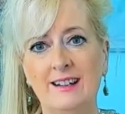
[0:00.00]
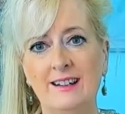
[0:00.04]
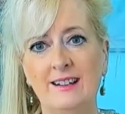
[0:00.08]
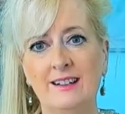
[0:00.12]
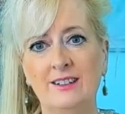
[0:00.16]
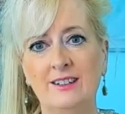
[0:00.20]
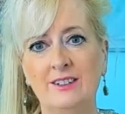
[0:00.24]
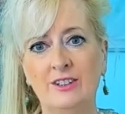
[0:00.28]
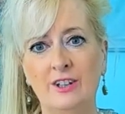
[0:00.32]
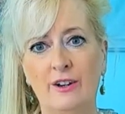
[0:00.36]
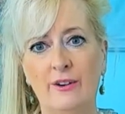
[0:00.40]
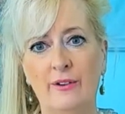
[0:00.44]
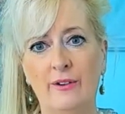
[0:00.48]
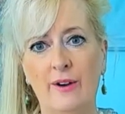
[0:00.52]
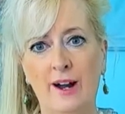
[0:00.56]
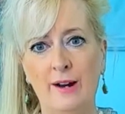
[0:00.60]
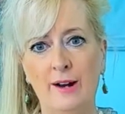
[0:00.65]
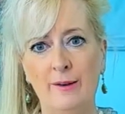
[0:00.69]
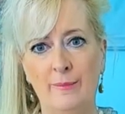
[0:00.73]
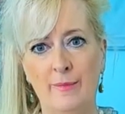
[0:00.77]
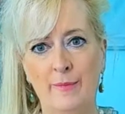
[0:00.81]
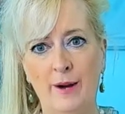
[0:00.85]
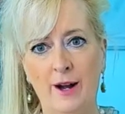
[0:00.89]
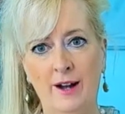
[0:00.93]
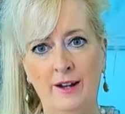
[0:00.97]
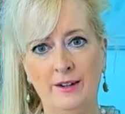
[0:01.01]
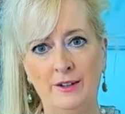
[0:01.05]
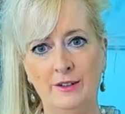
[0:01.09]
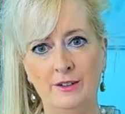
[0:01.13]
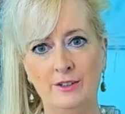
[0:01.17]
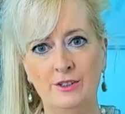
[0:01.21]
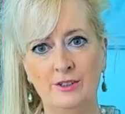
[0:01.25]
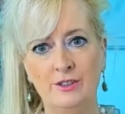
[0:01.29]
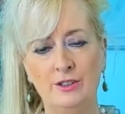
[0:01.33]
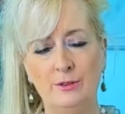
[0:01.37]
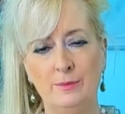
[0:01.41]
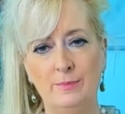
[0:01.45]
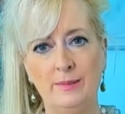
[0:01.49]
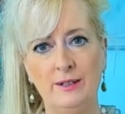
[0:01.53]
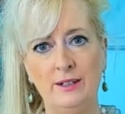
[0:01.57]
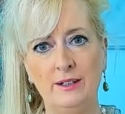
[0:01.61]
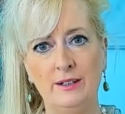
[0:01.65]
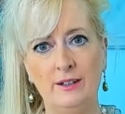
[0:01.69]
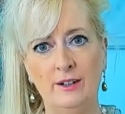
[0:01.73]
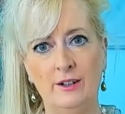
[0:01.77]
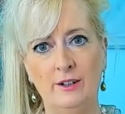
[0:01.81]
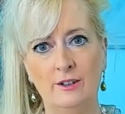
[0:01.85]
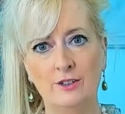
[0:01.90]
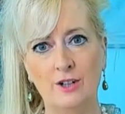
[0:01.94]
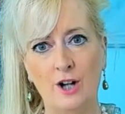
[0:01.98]
So I'm honored to be
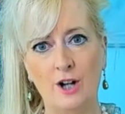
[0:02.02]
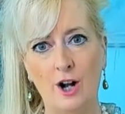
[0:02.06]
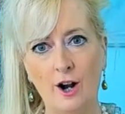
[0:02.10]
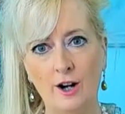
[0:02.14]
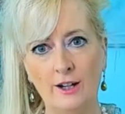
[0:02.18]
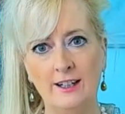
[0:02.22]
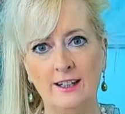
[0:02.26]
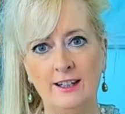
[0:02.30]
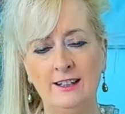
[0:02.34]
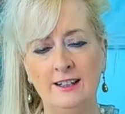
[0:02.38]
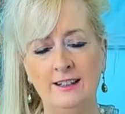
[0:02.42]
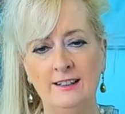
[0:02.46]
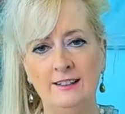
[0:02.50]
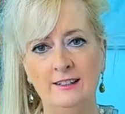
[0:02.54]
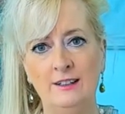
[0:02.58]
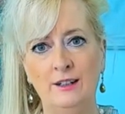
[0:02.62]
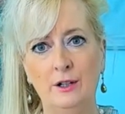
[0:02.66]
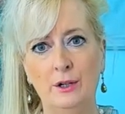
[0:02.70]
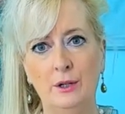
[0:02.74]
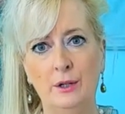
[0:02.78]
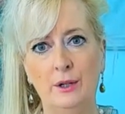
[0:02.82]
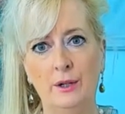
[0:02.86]
here talking